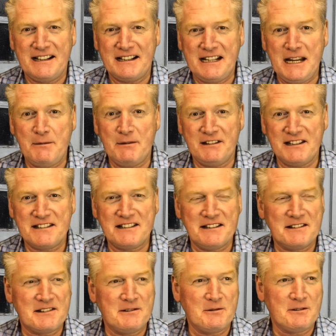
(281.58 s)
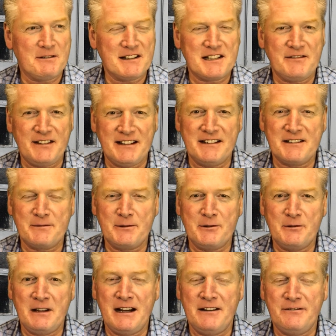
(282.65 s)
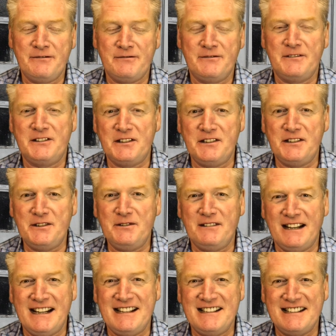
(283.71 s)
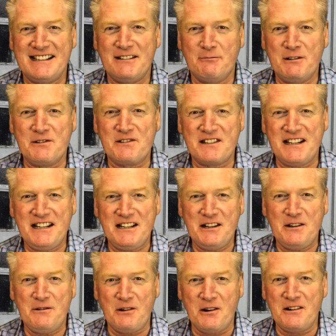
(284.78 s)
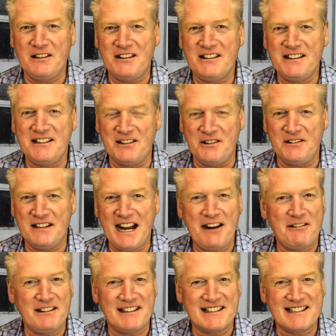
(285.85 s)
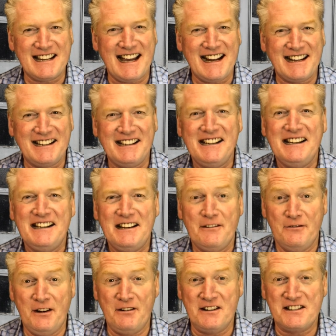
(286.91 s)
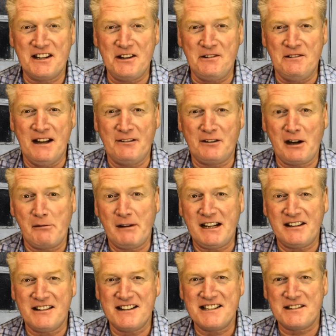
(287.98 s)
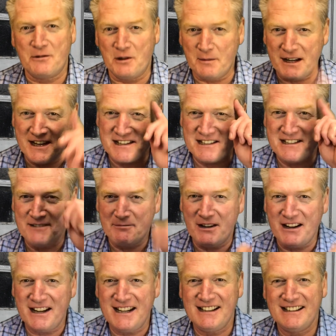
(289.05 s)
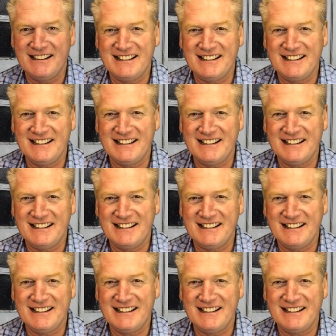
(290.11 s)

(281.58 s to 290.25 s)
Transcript: keep your distance and all the rest of it, as we all have to do, and we'll see you online on Arry the Stag very soon. Have a great week, guys. All the best. Bye.